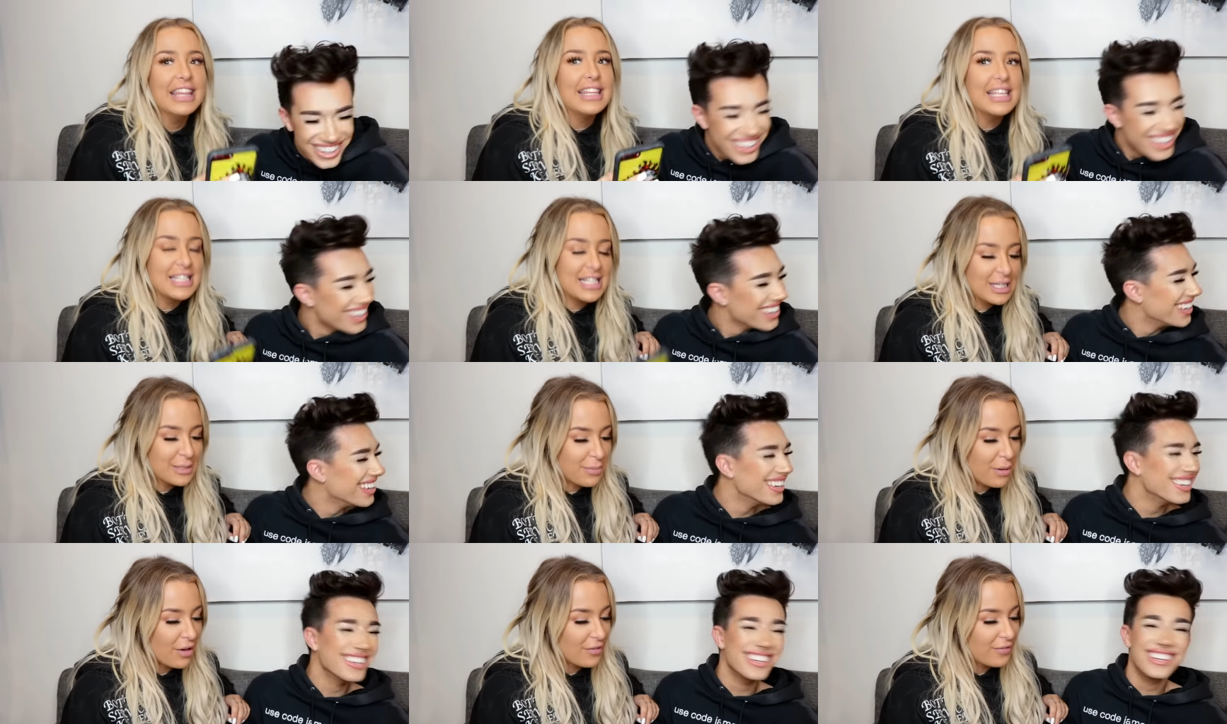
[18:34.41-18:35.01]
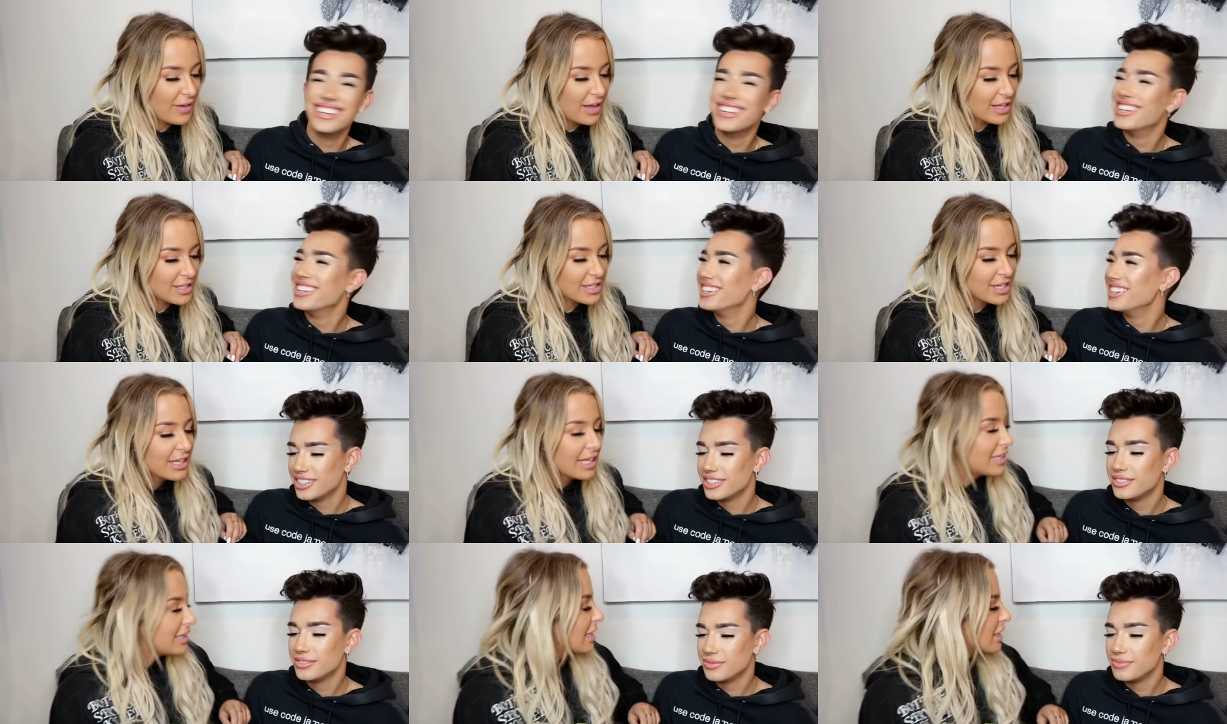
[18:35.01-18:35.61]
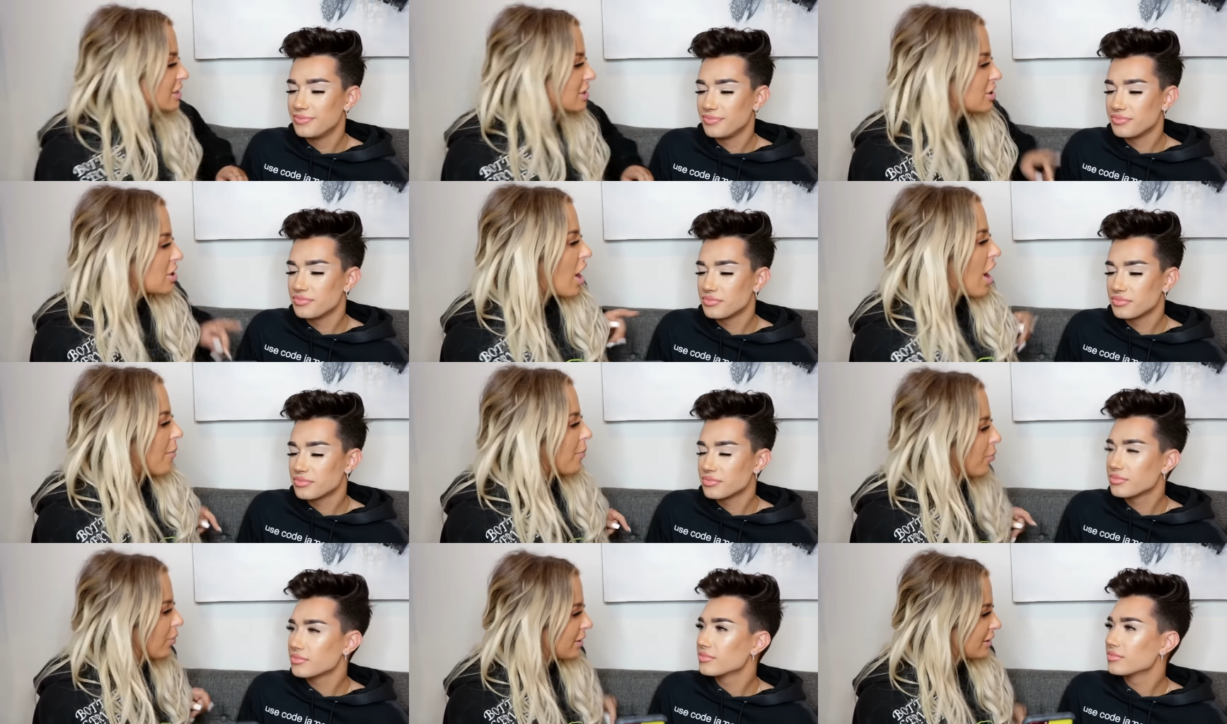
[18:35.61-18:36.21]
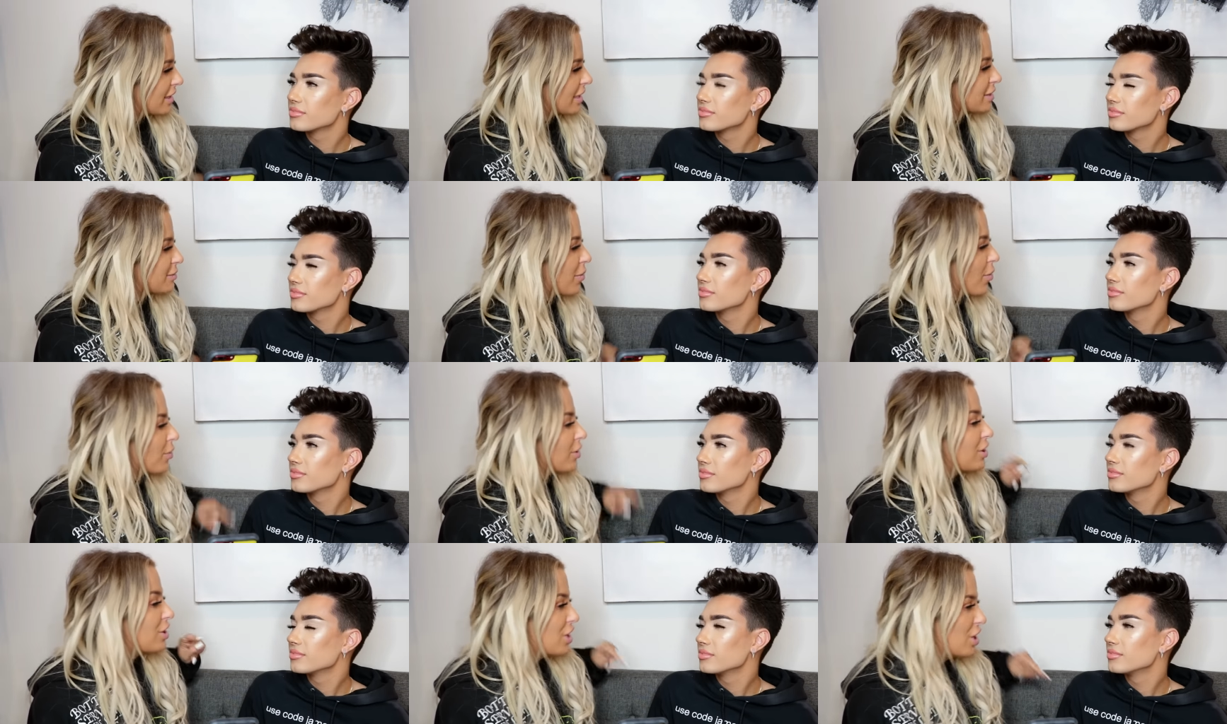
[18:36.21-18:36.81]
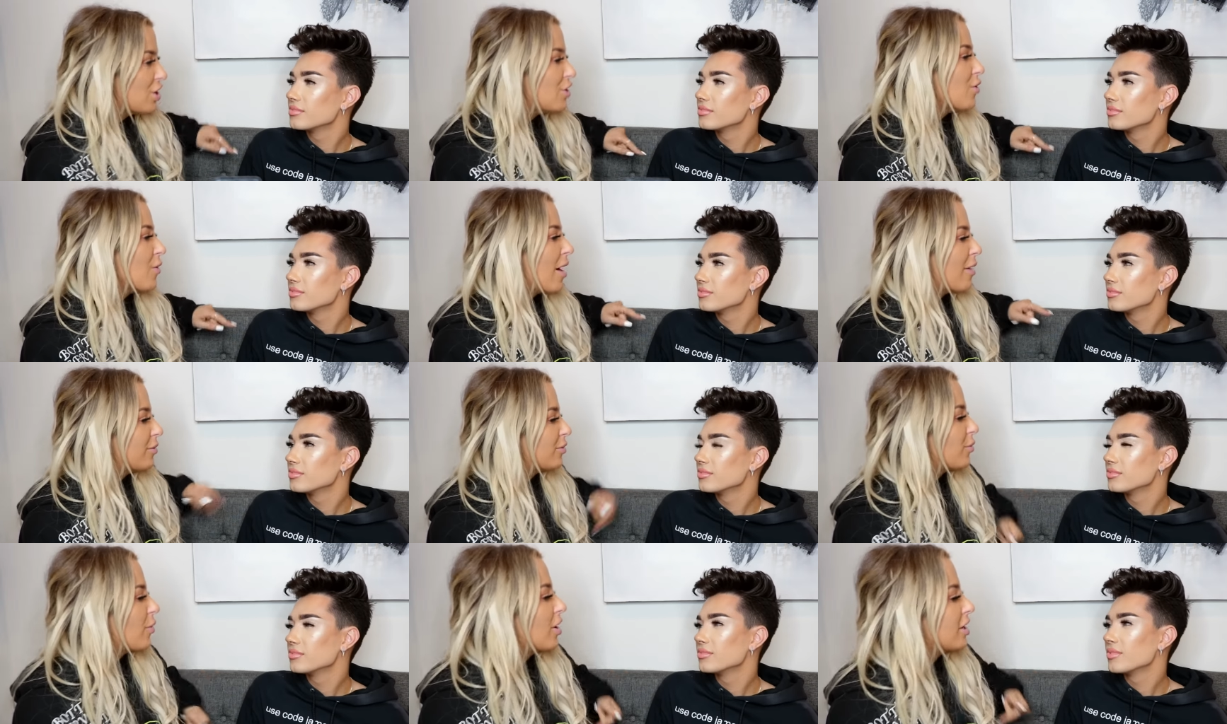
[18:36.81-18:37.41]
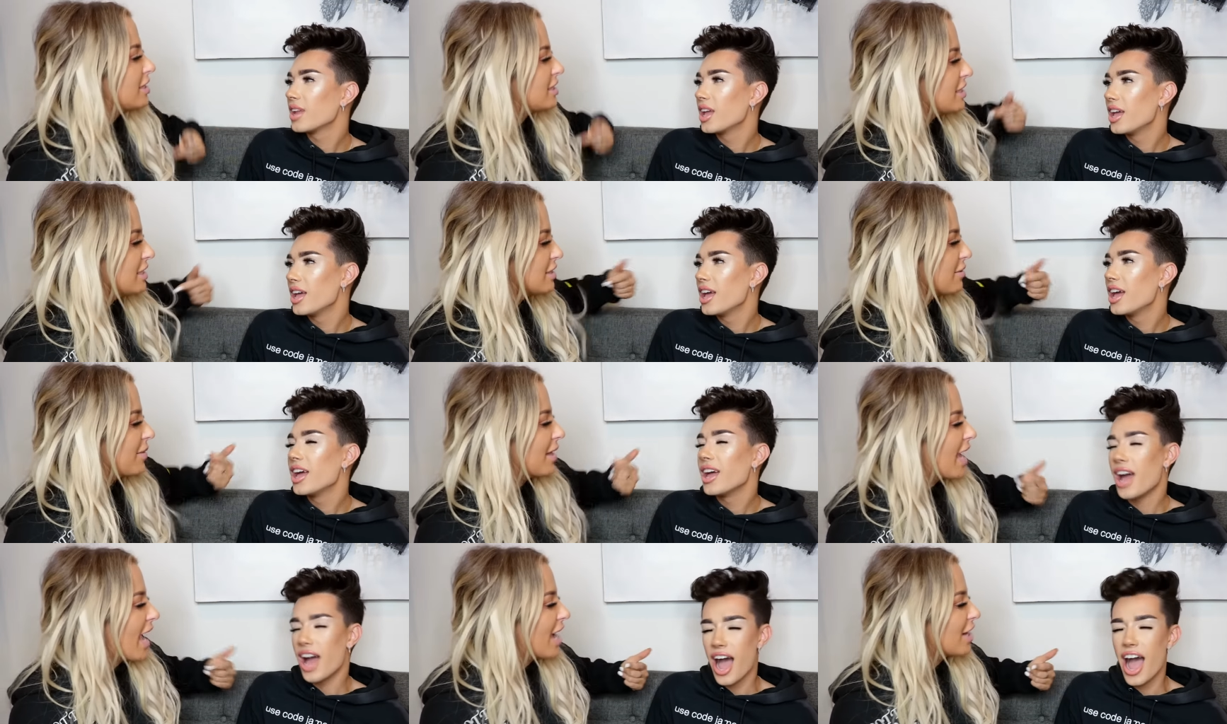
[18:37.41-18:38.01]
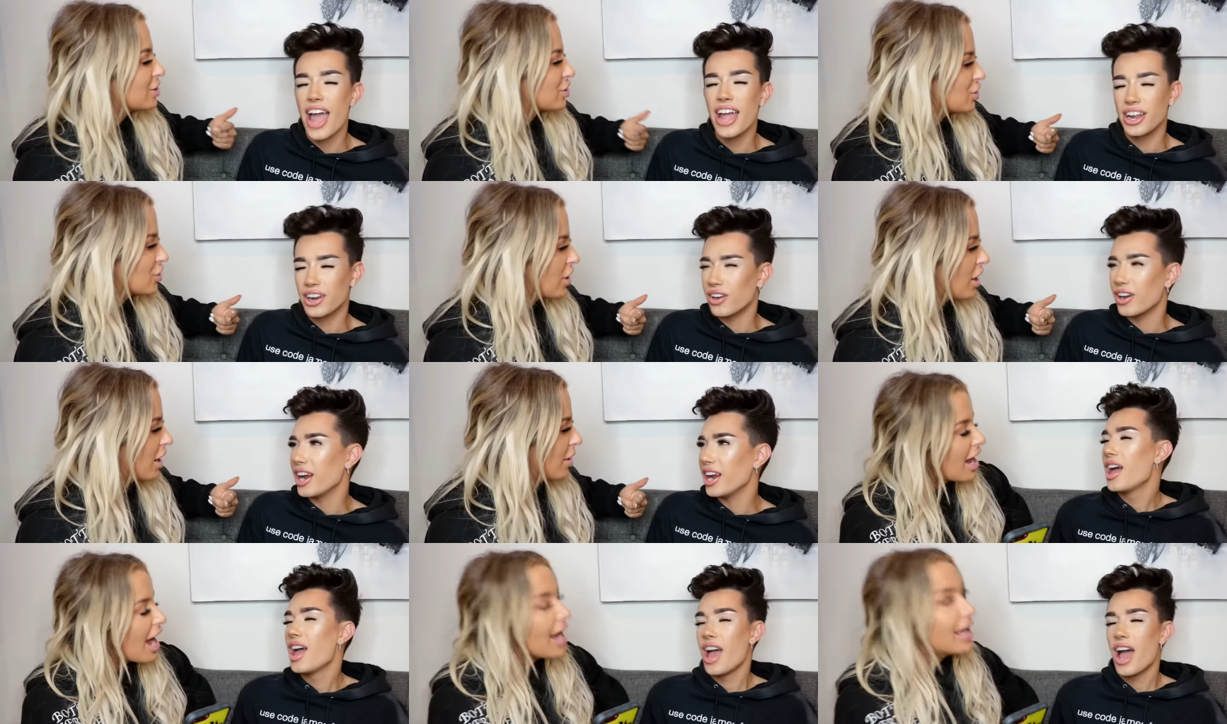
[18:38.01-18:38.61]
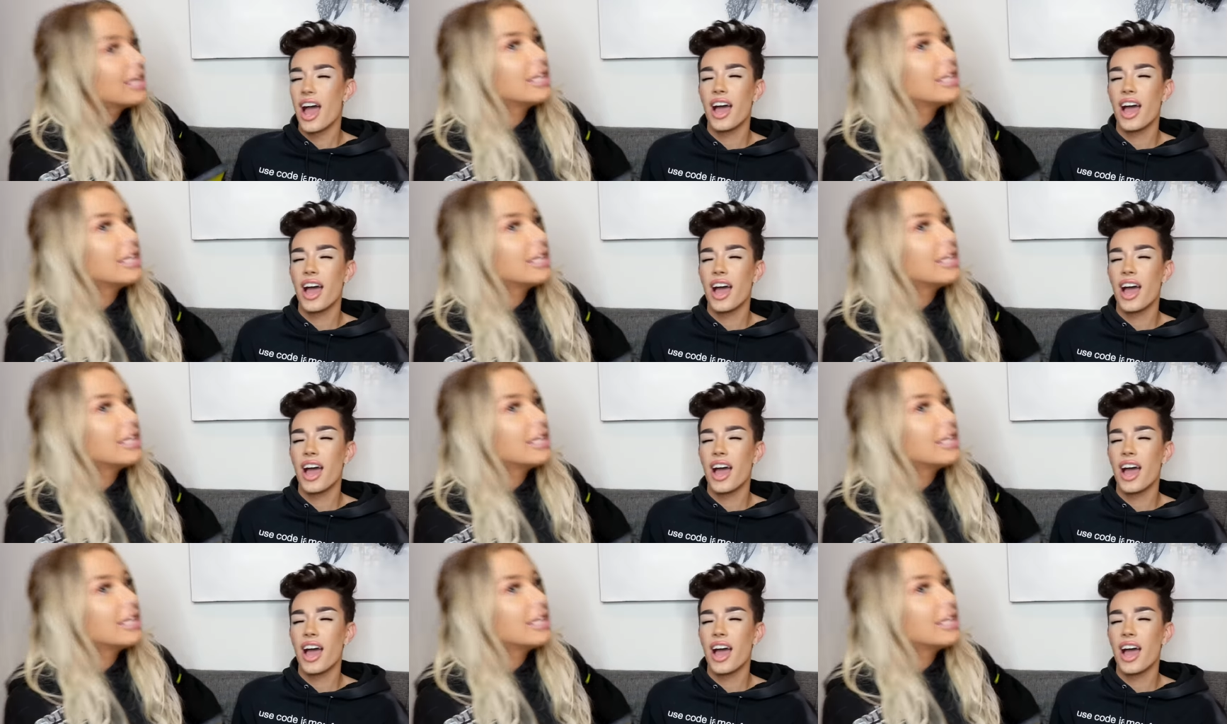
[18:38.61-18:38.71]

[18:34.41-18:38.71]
Speaker 1: this is perfect. Like this top with this, but with you, I would want to see something extra. I agree.